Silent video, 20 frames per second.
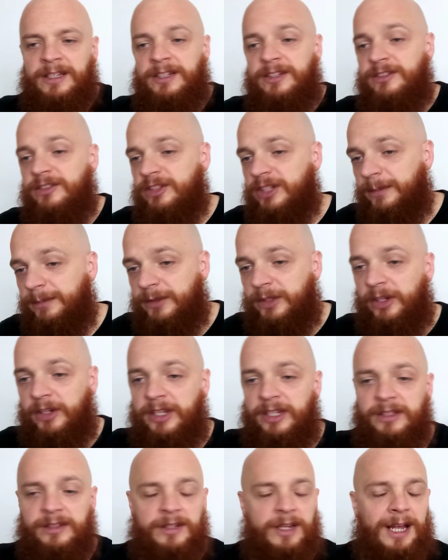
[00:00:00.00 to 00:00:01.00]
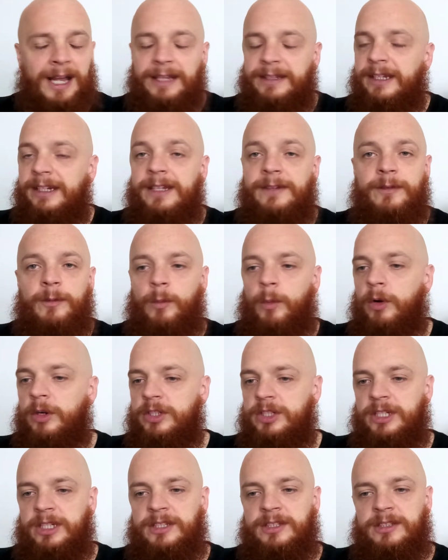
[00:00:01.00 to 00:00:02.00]
Jim Duggan, I didn't even watch
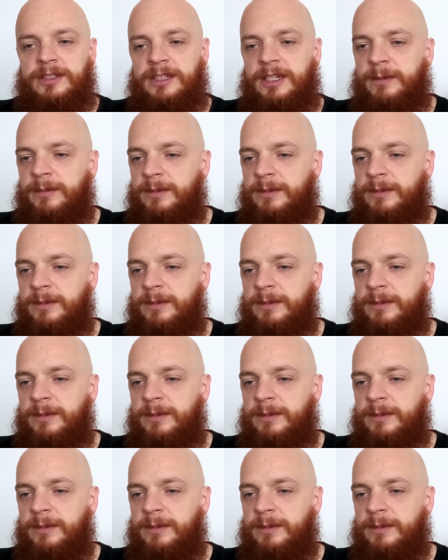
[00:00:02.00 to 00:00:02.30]
this, it was